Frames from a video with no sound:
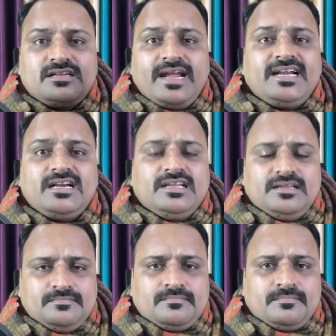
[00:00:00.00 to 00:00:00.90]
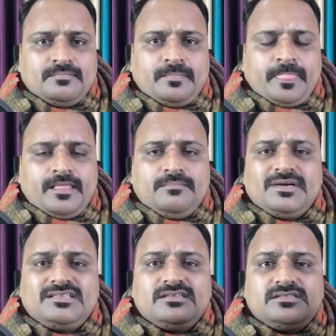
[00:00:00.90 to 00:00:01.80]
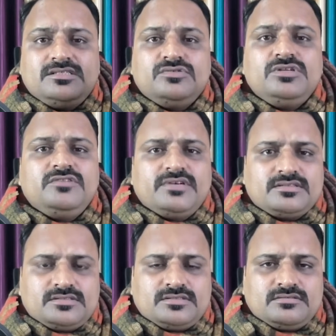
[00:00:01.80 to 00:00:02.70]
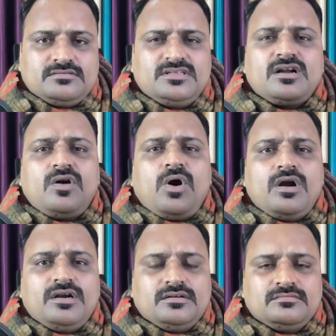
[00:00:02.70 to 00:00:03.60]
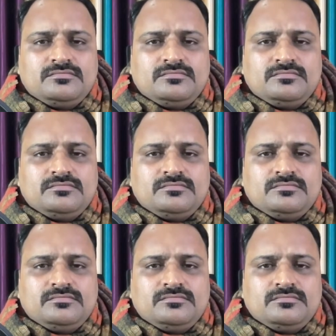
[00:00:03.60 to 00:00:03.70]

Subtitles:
lightly, but this universe, the God,